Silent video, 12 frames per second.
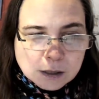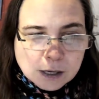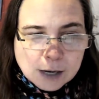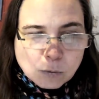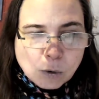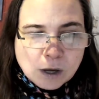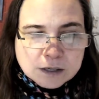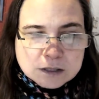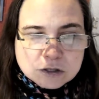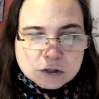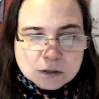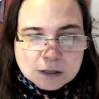I wanted
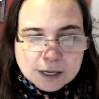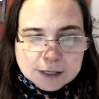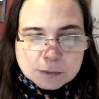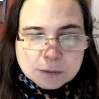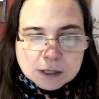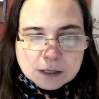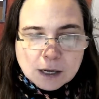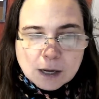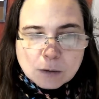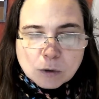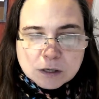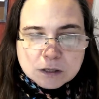you to like me. I
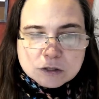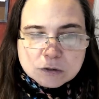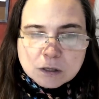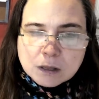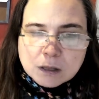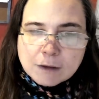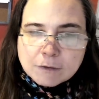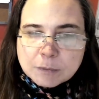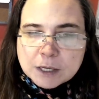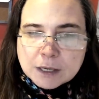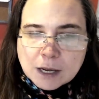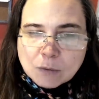wanted you to love
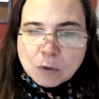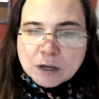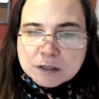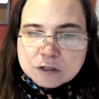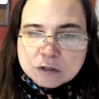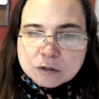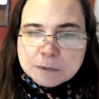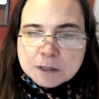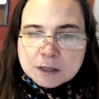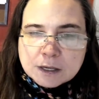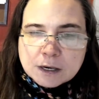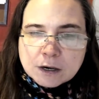me. I wanted you to be
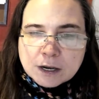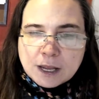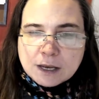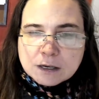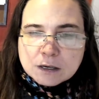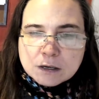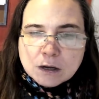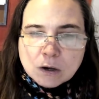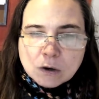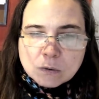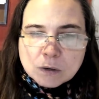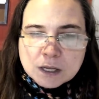there. And
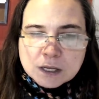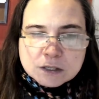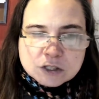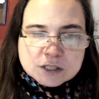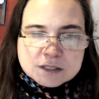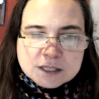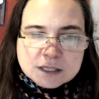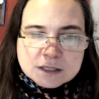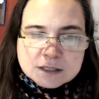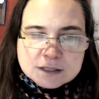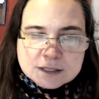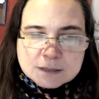no, just
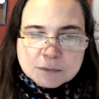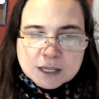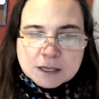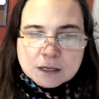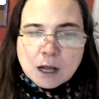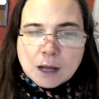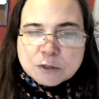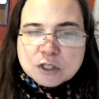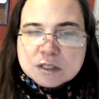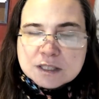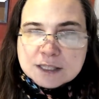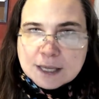didn't seem like an option
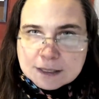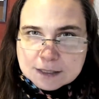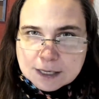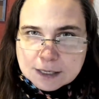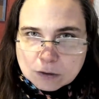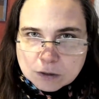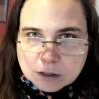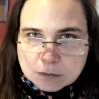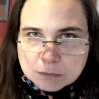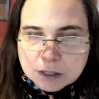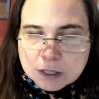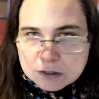to get that outcome.